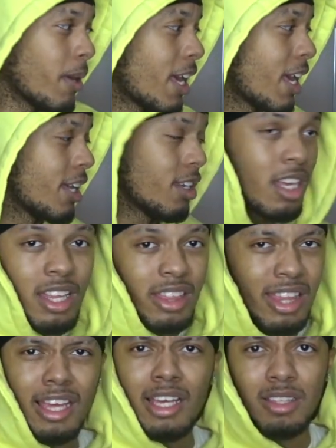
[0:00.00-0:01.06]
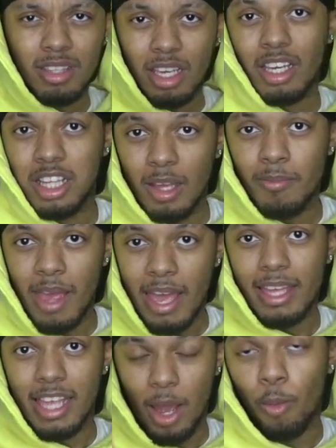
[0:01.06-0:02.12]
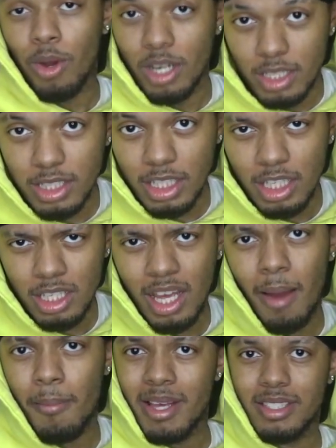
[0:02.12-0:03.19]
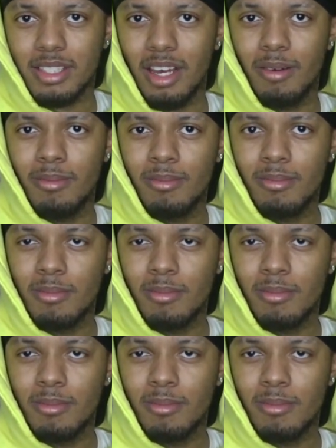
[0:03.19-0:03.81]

and the clip that y'all would have seen got messed up.